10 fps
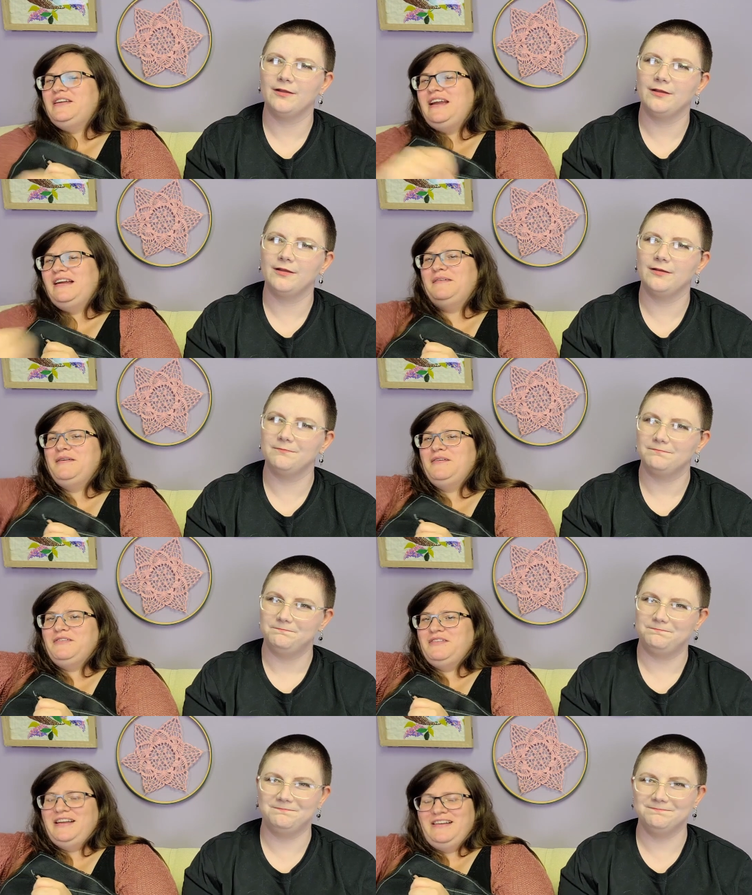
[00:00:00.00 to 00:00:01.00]
Speaker 1: here. Let me go
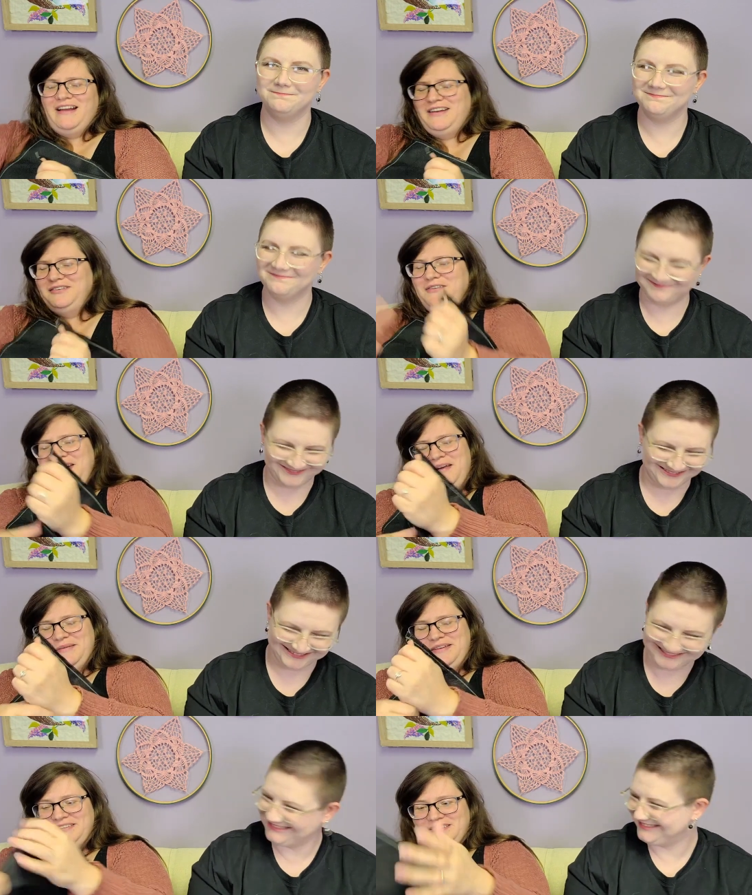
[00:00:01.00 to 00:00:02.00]
over here. I don't know what
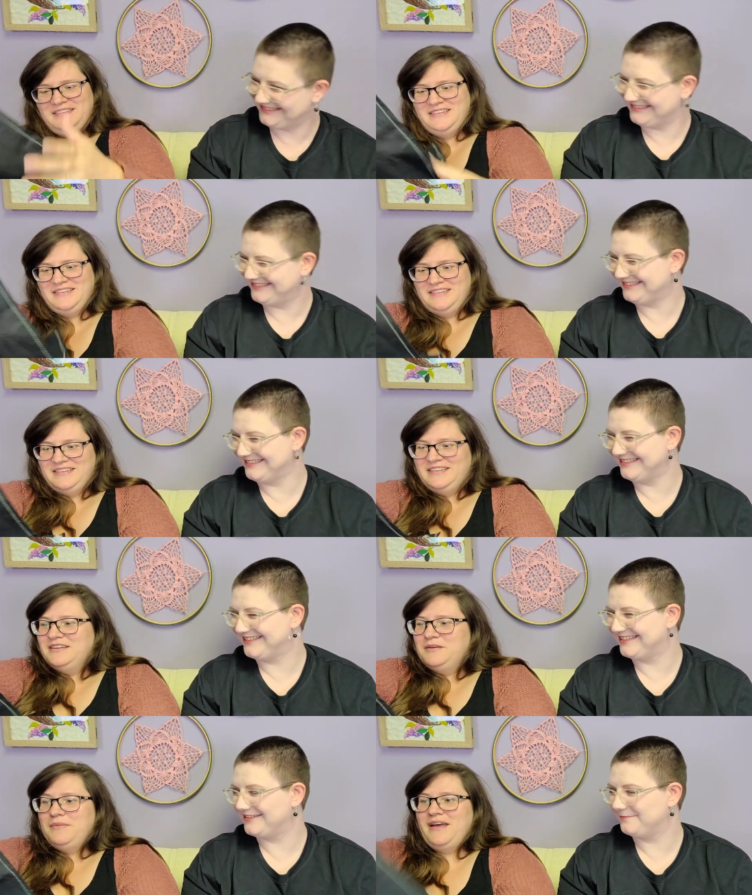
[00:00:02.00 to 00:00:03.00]
happened,
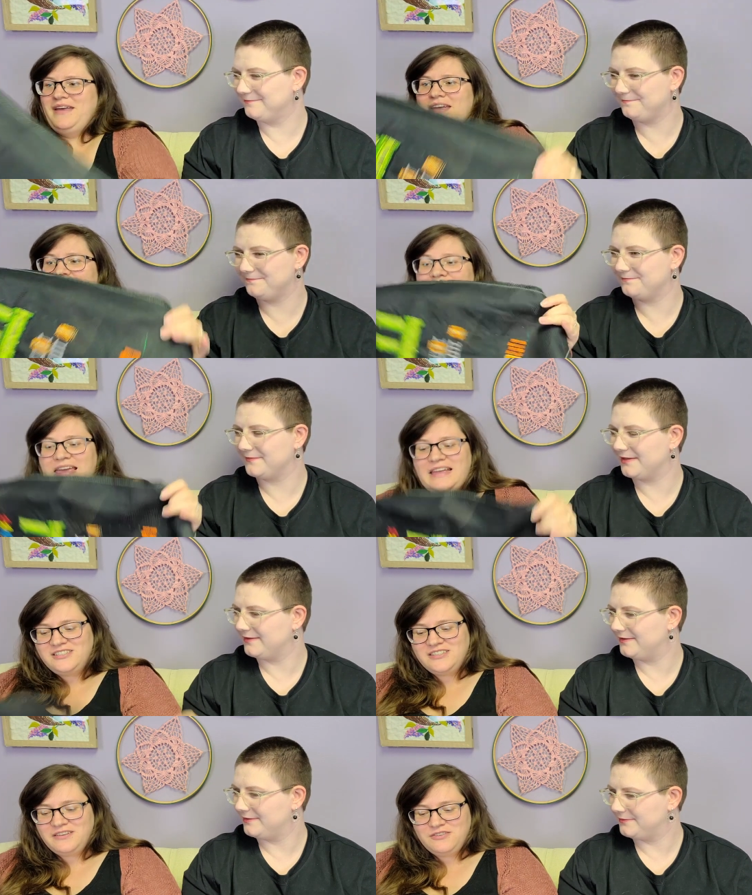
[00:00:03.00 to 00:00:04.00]
but
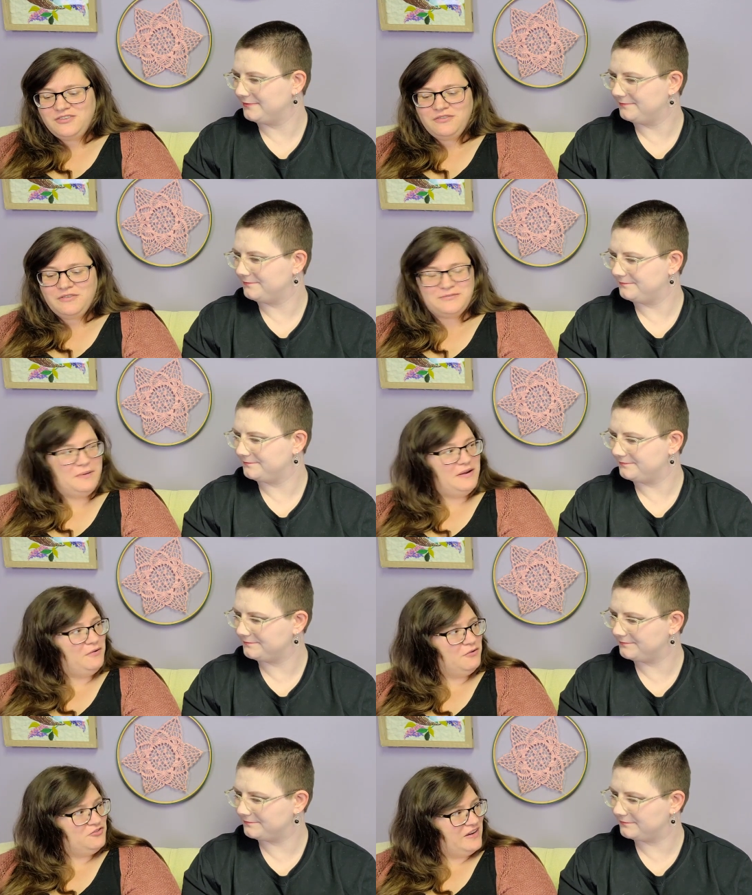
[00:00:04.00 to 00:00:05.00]
each little dude is one
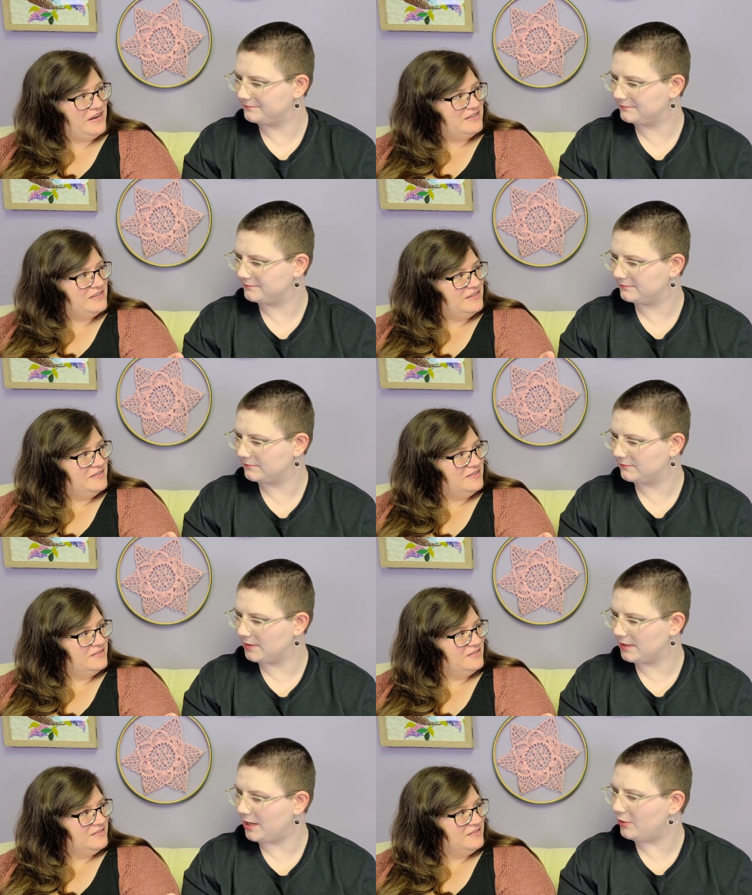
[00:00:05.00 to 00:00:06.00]
whole strand.
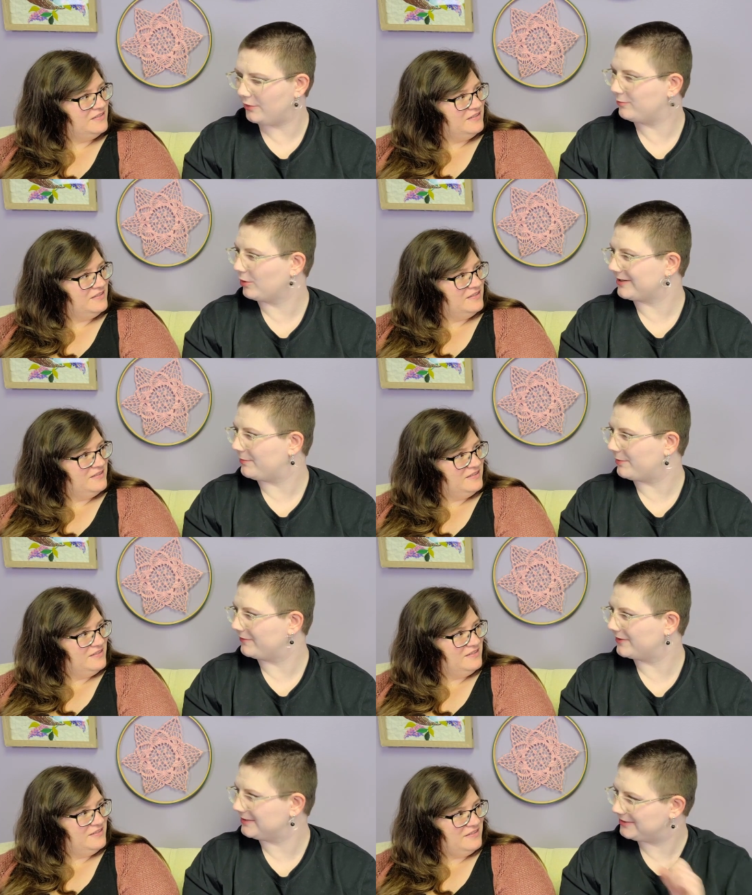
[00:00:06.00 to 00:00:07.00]
Speaker 2: Oh, it worked out
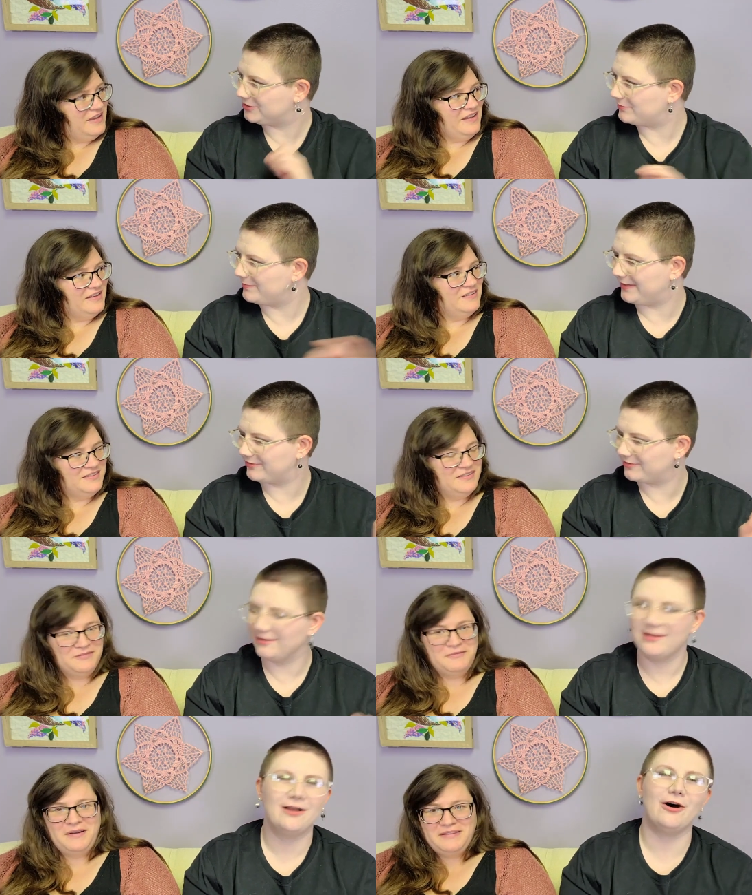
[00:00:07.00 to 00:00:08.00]
perfectly to yeah. just be a
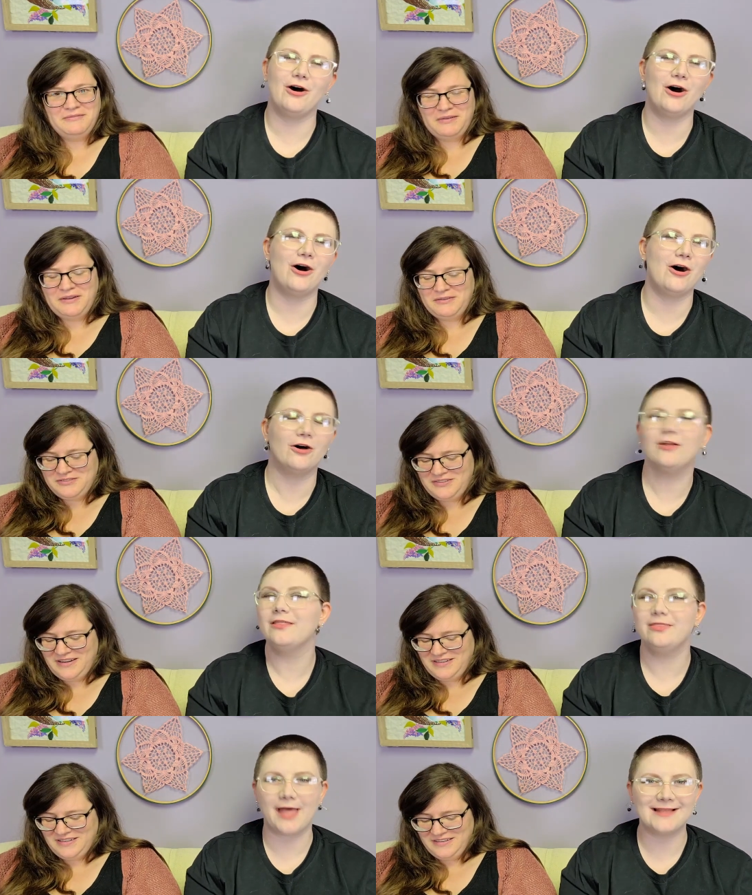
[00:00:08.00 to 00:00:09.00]
one, oh, one little
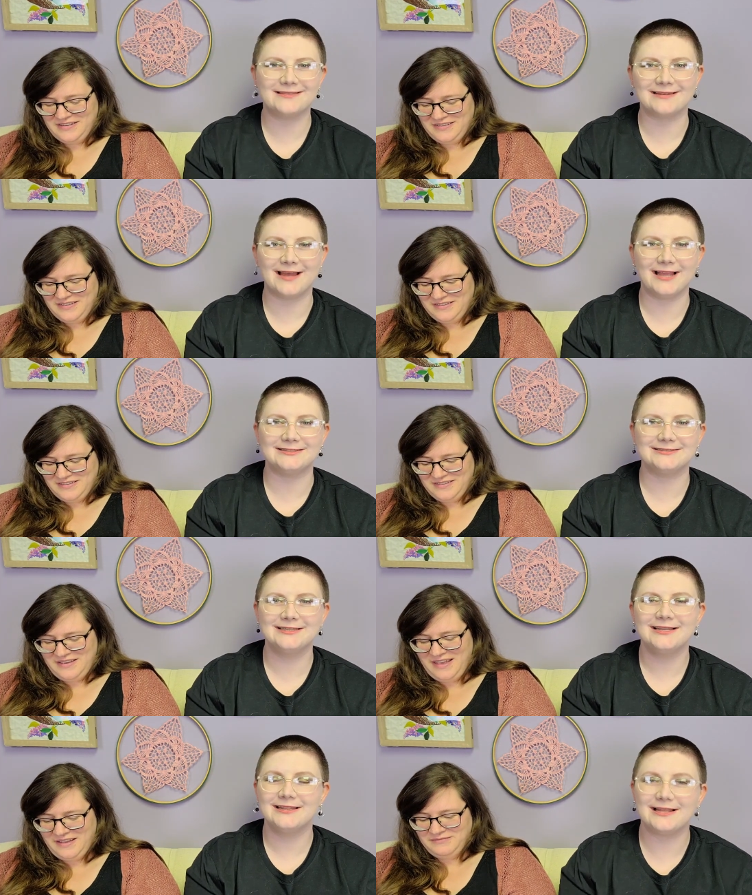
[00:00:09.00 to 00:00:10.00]
strand. That's nice.
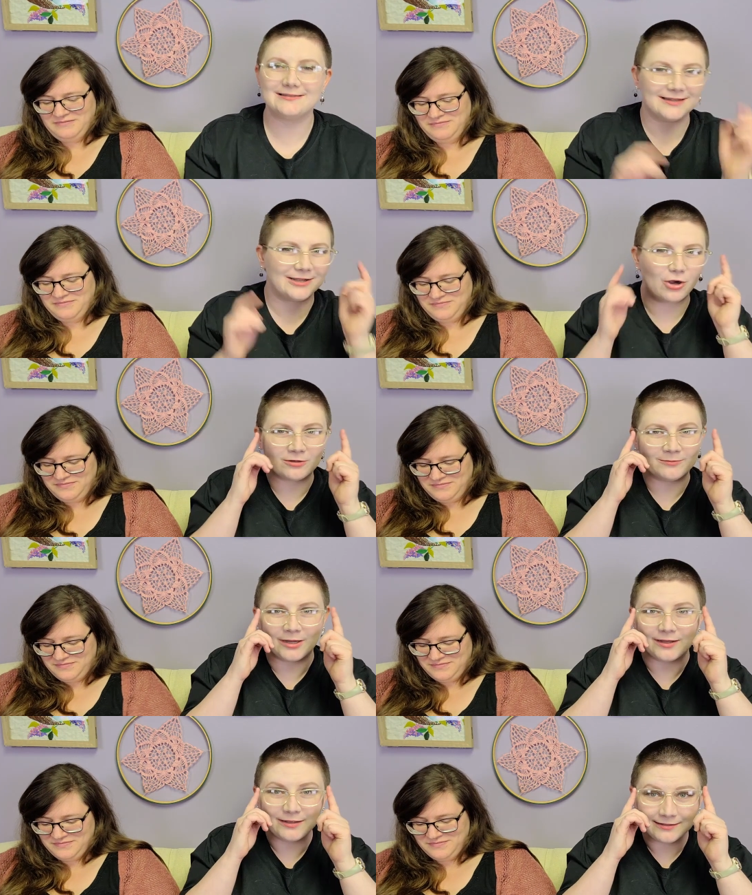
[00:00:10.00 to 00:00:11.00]
Yeah. That's like
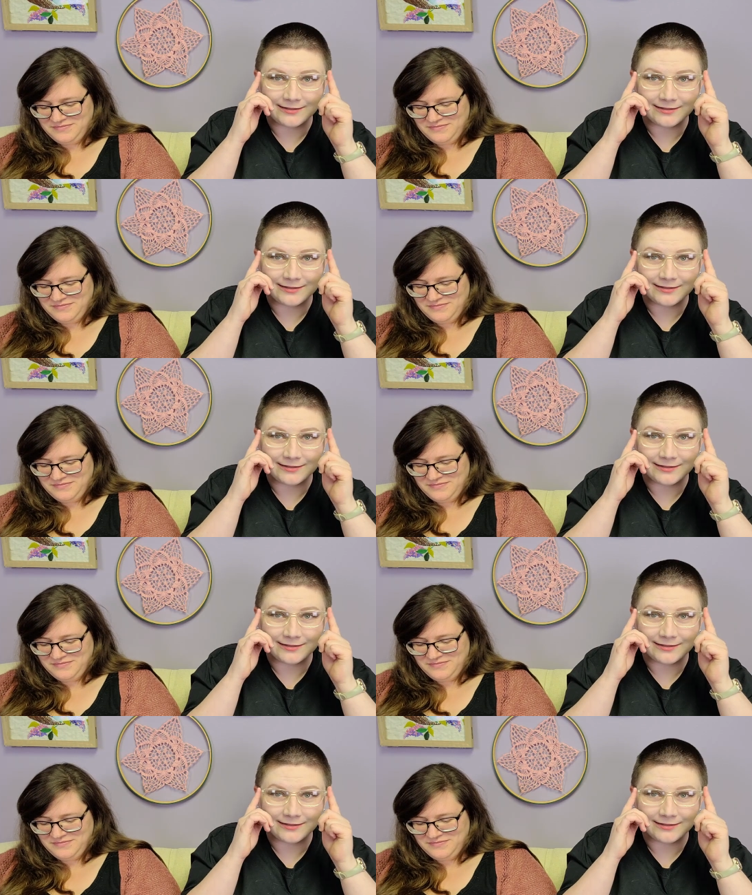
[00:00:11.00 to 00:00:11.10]
karma.